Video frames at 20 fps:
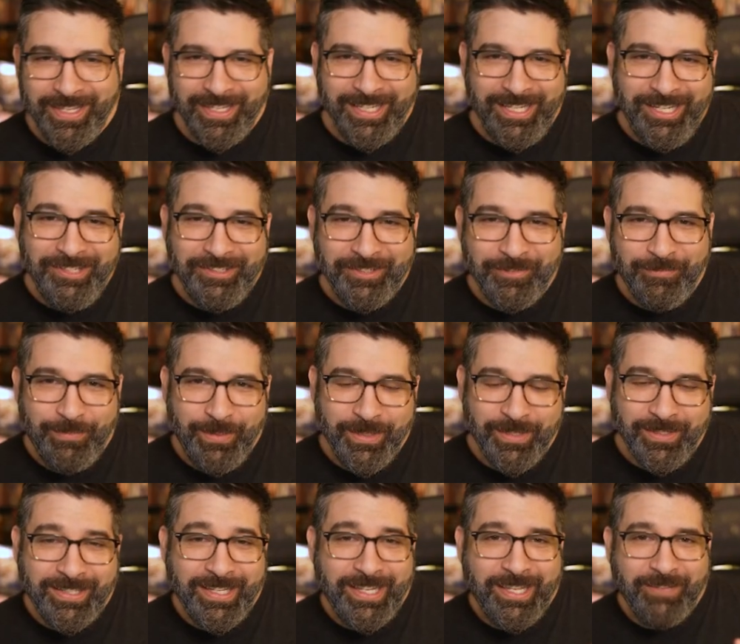Ease of
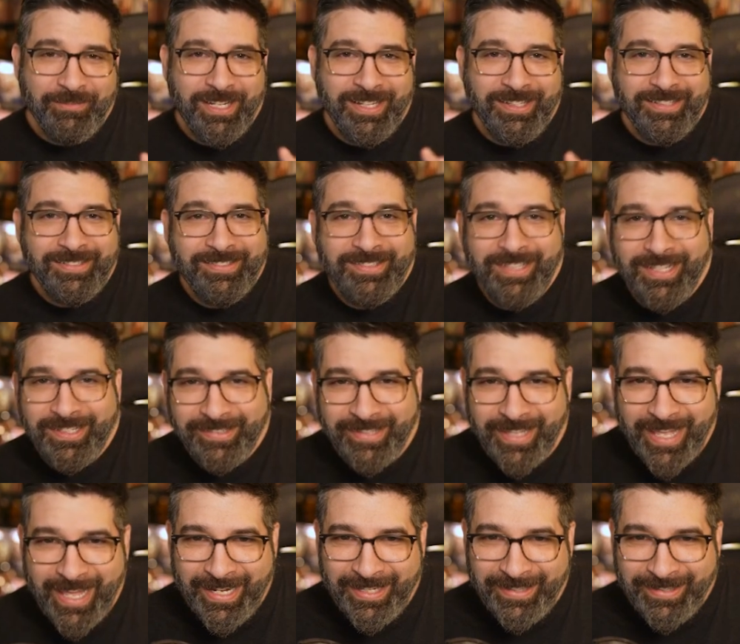build, I give it a 6
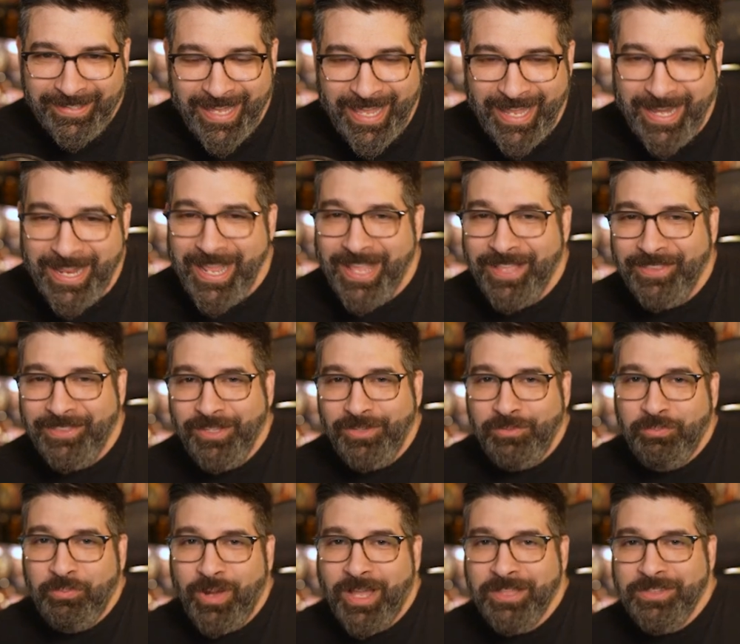out of 10. This
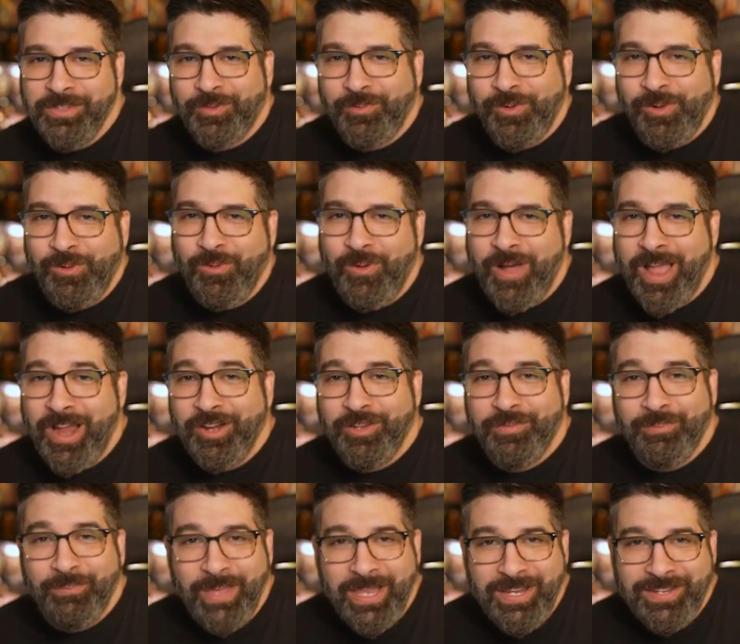project requires
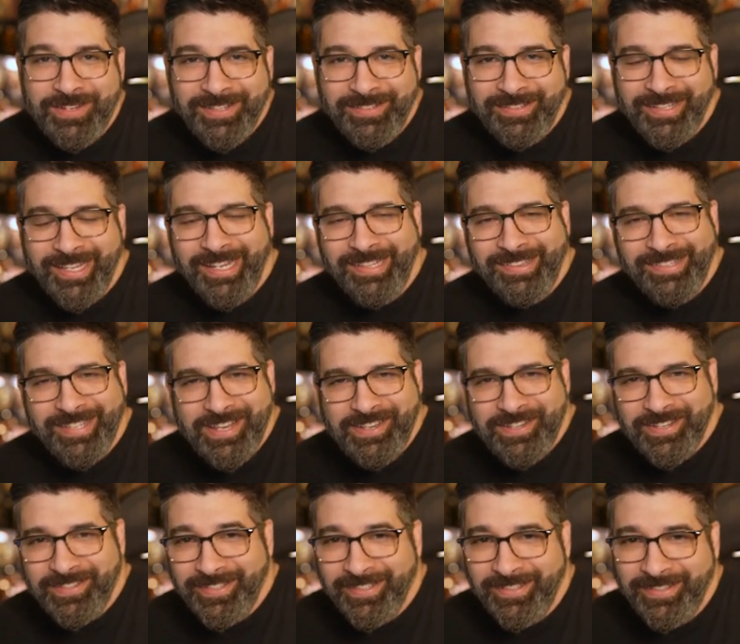patience and
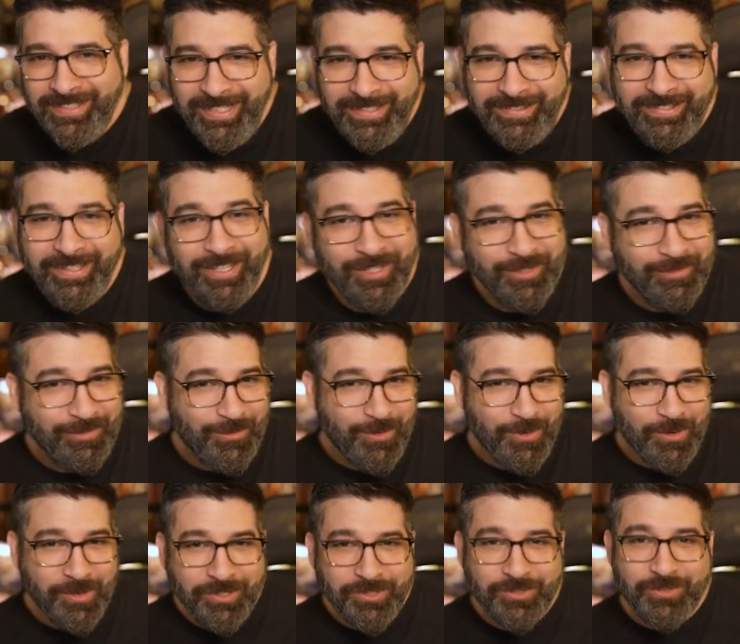attention to detail, of
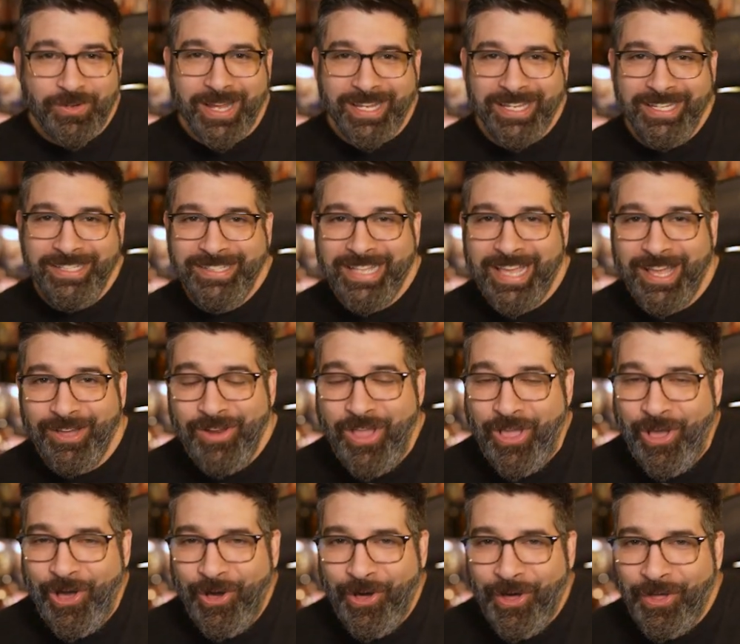course. Tracking down
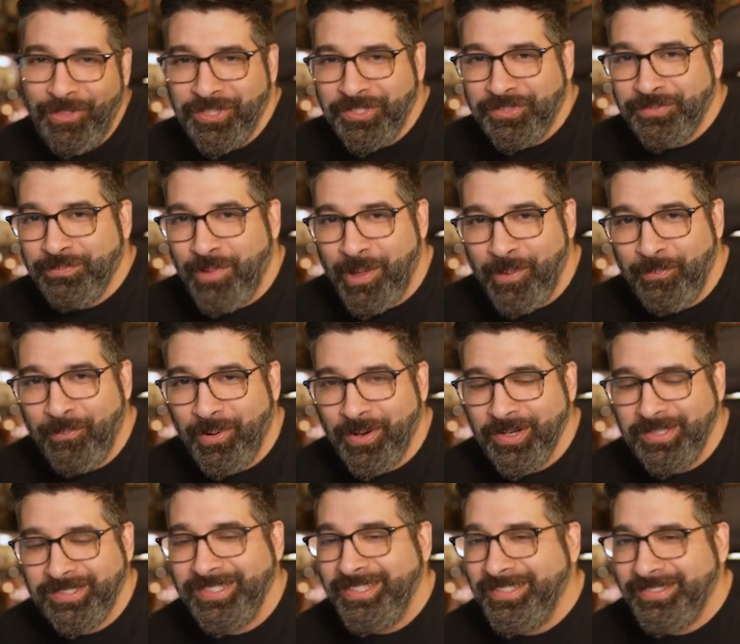all the small
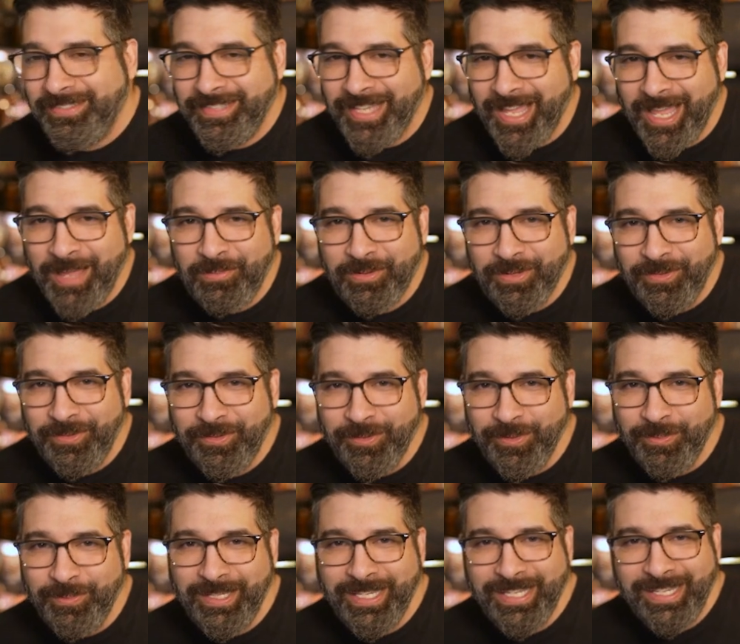parts is time
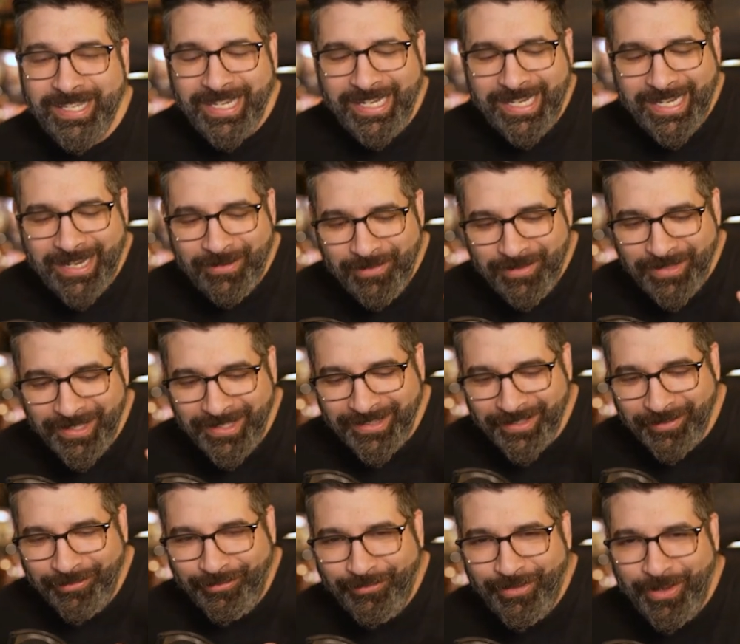consuming, and getting everything
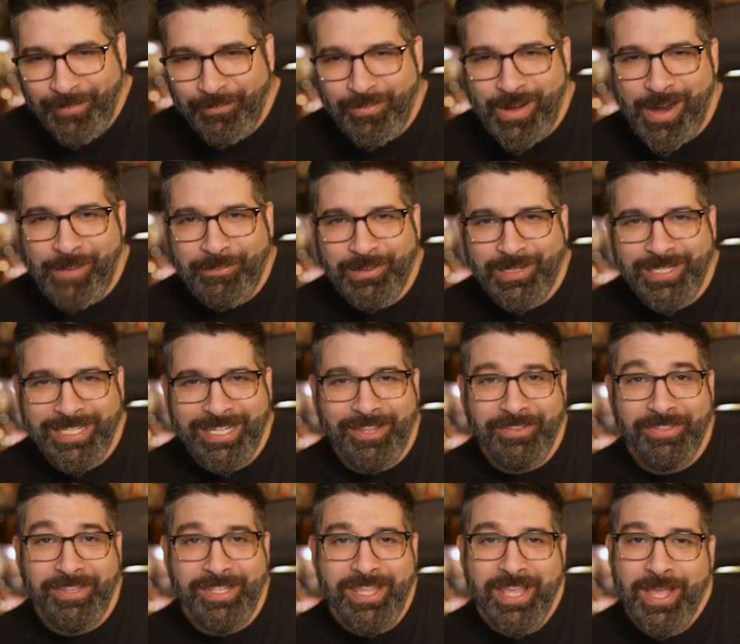to fit properly
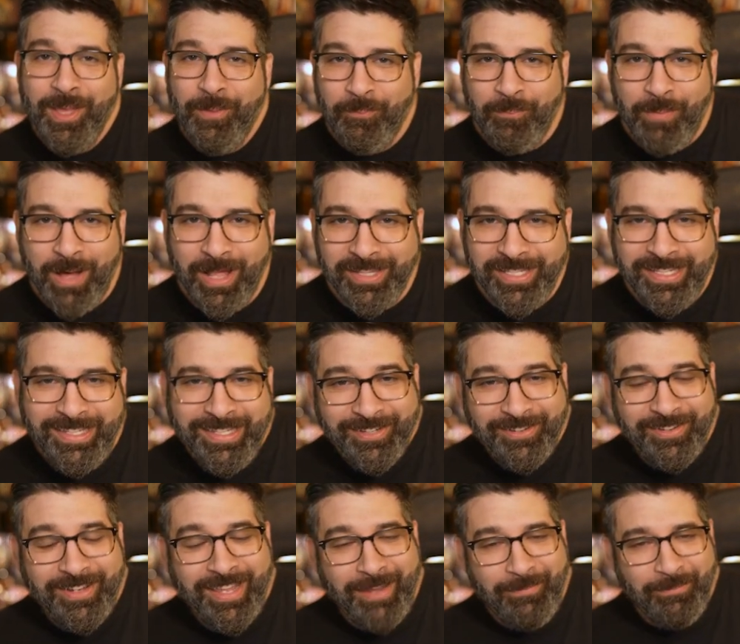on the molly
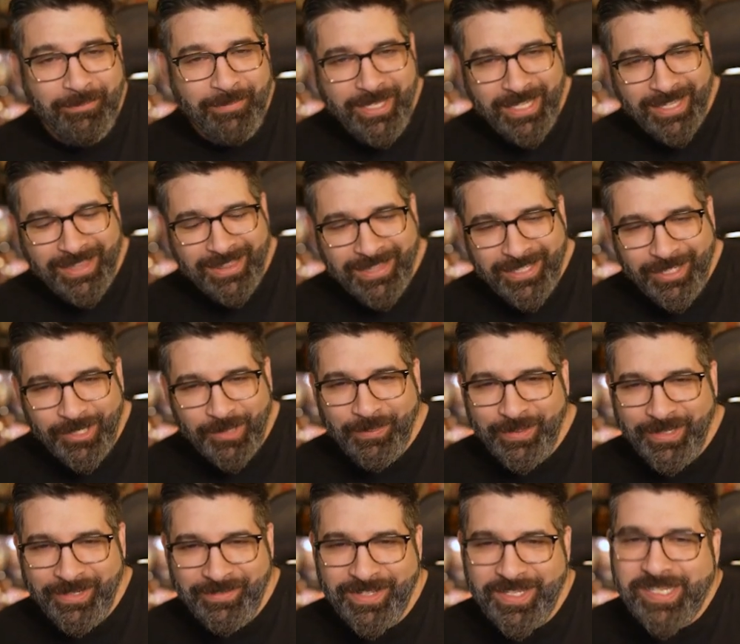gear can be a little
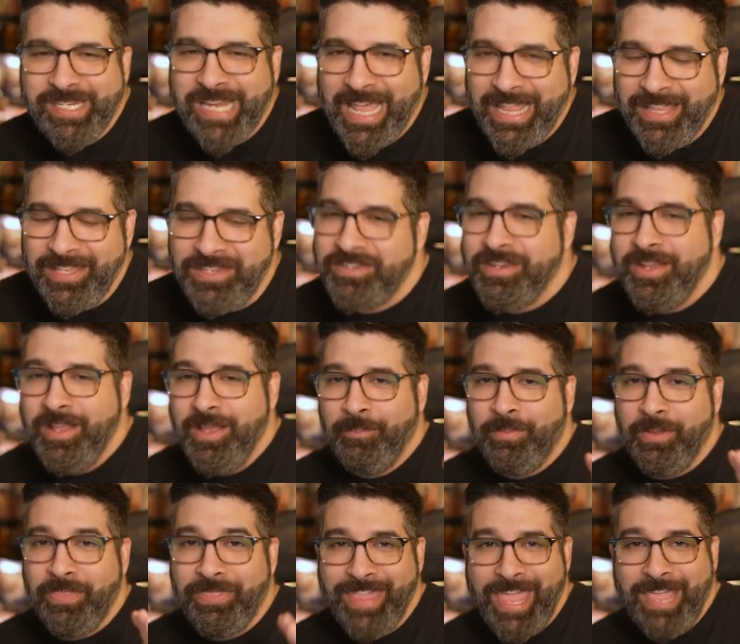bit of a challenge,
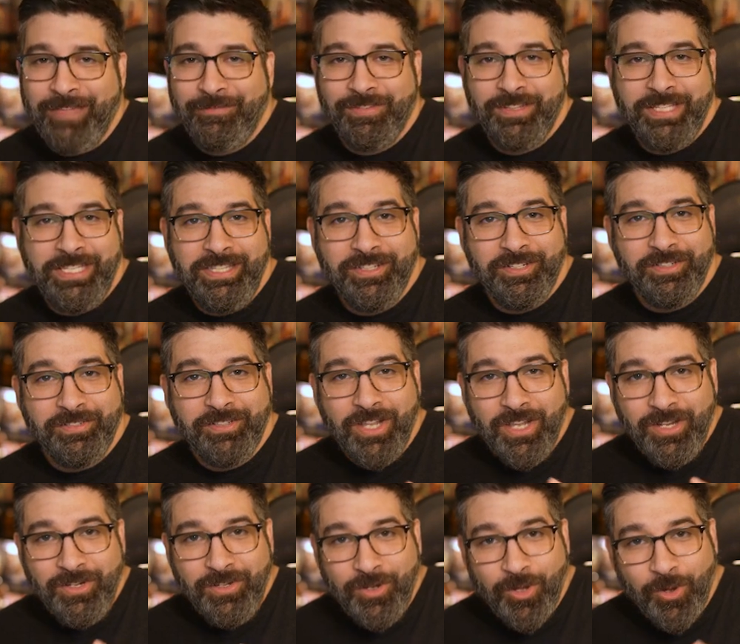but thankfully there's
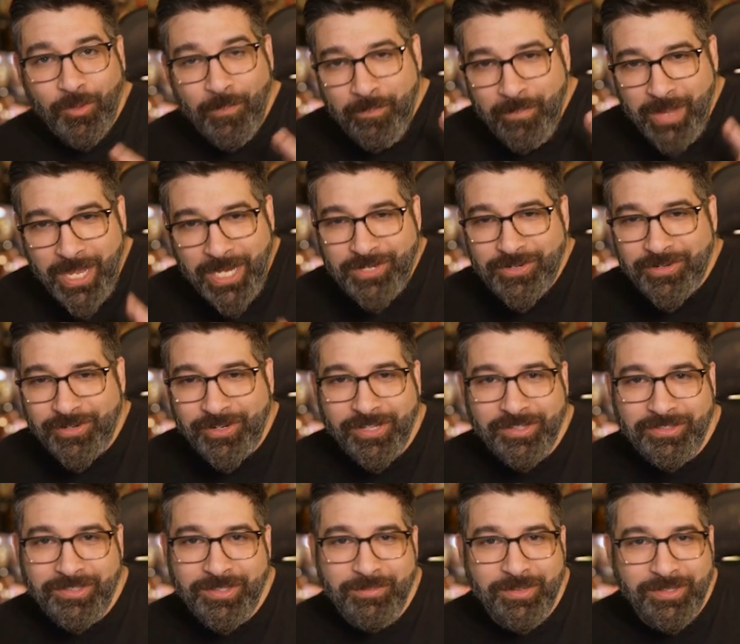no major
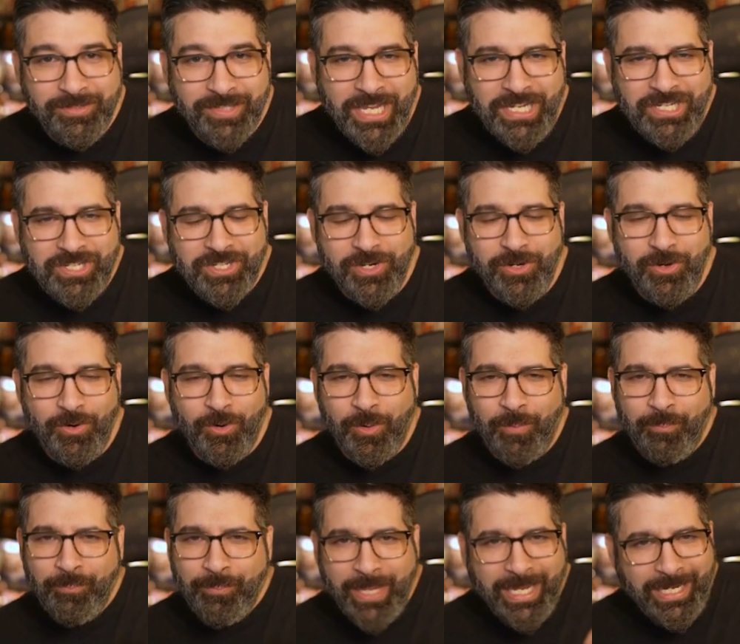customization or
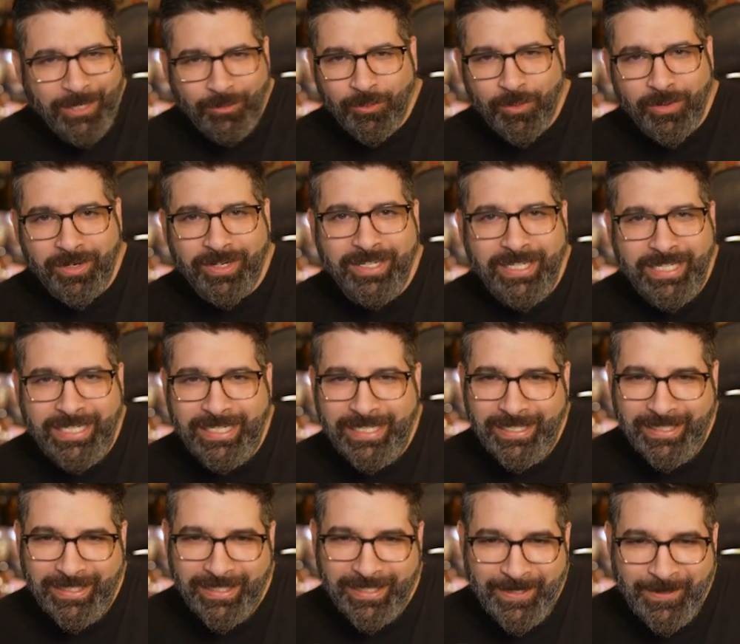paintwork
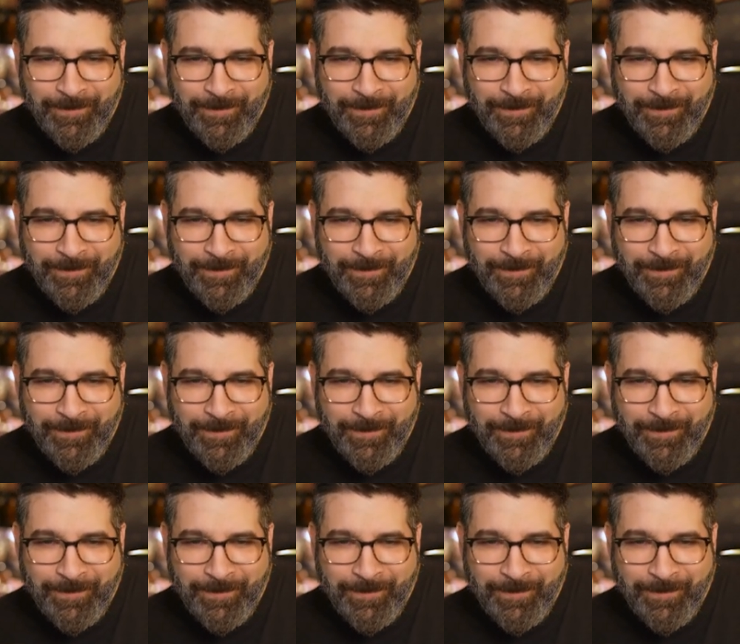needed.